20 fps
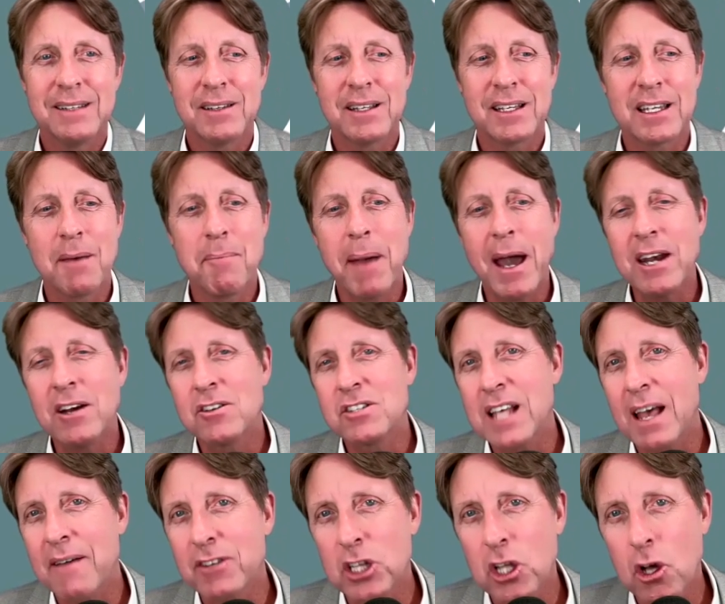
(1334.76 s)
Competitors
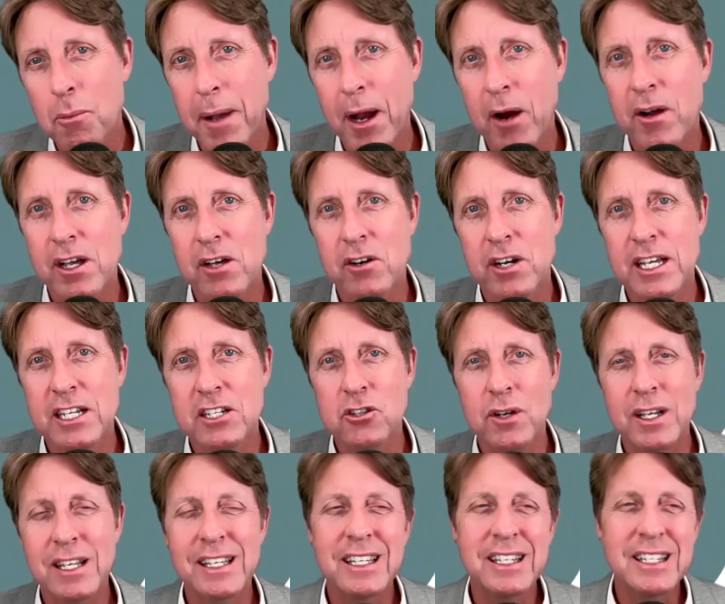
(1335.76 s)
have a low barrier to
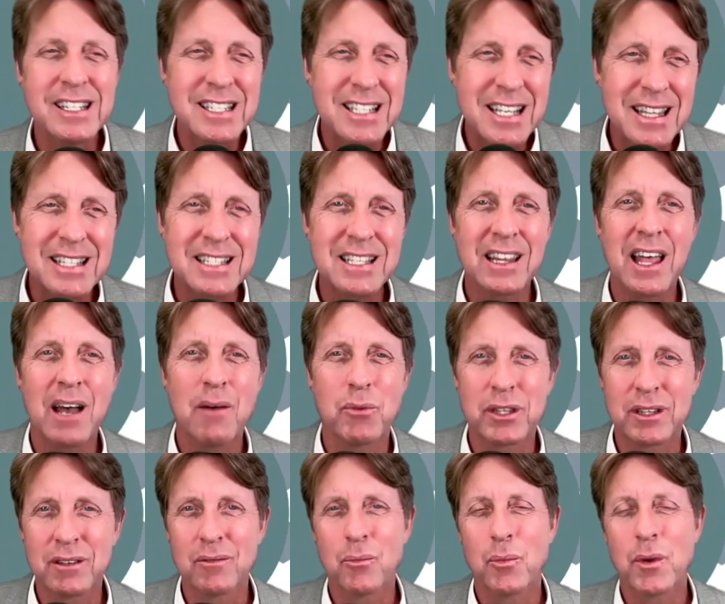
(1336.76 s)
entry. You see this a lot
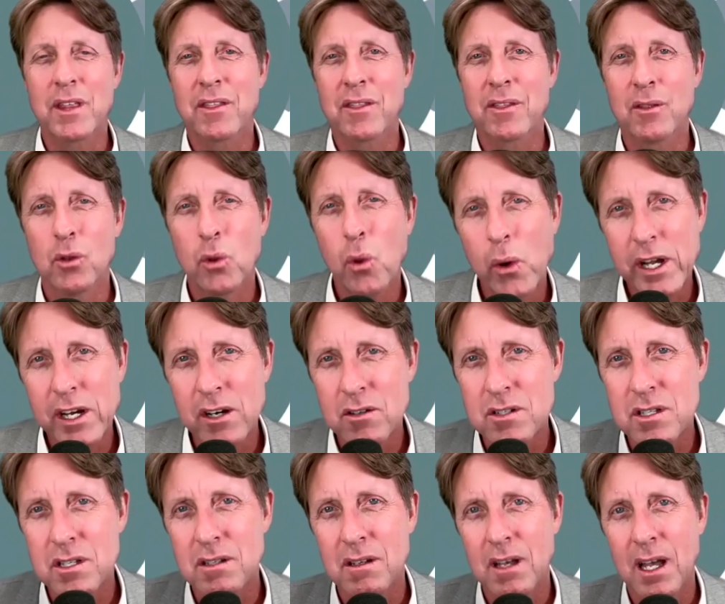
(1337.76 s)
with
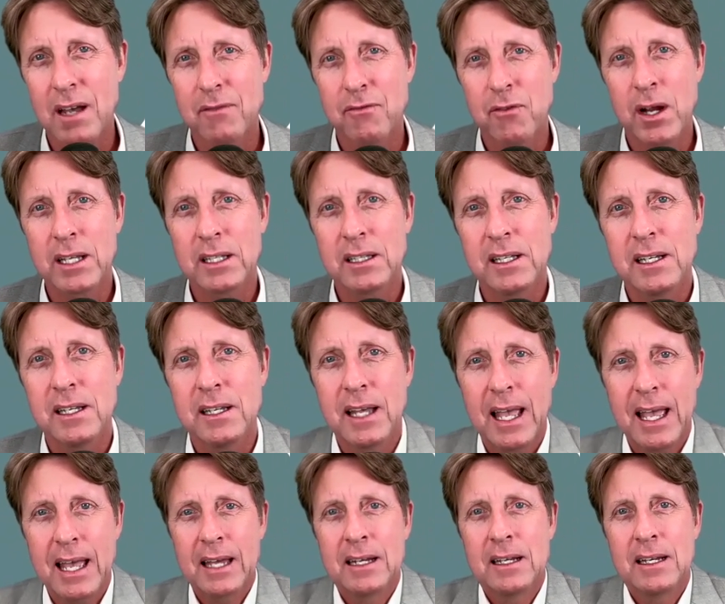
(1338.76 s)
lawyers, frankly,
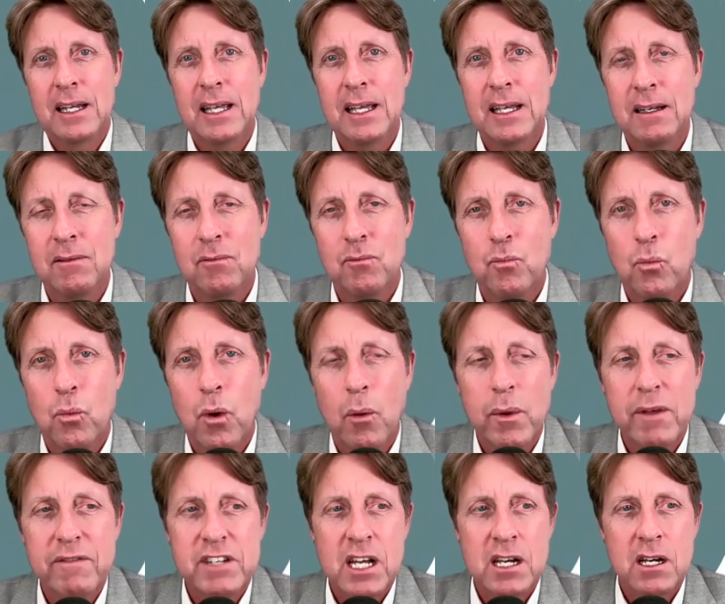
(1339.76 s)
and in what
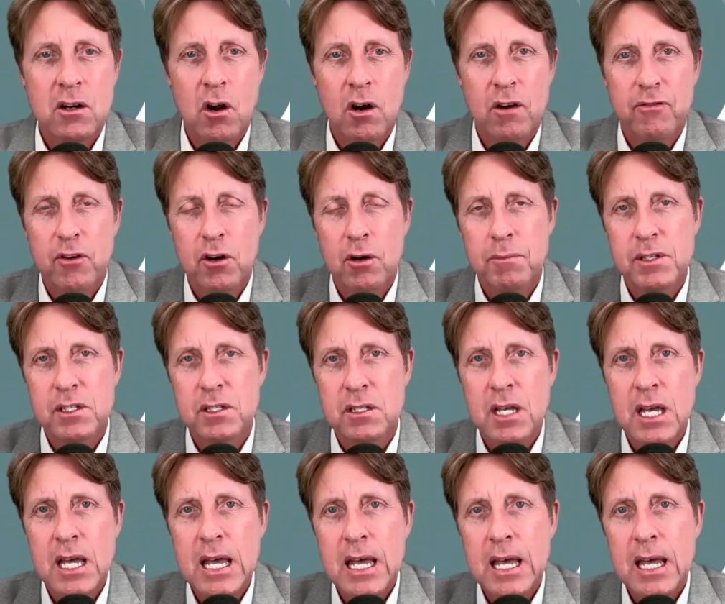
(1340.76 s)
we've done in our firm
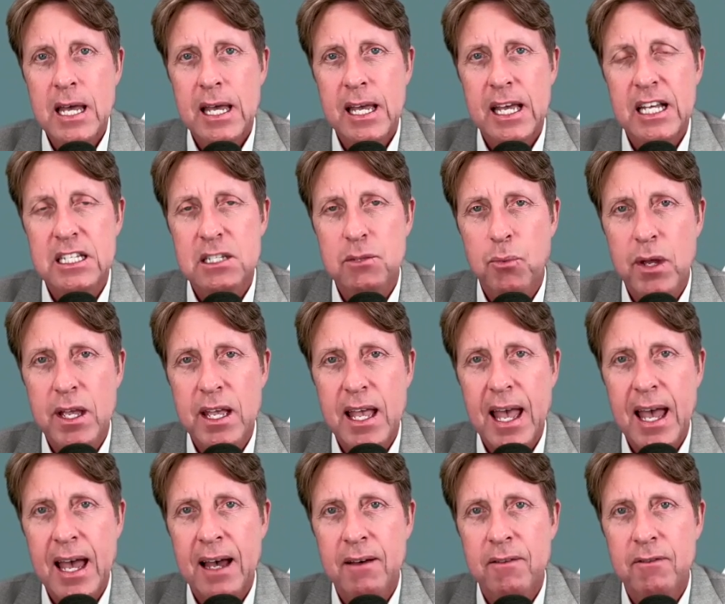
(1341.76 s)
is we
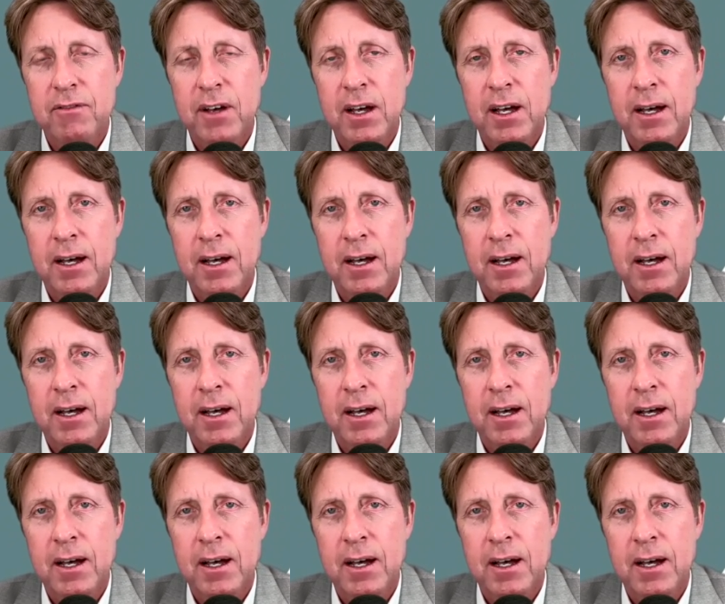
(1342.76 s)
have,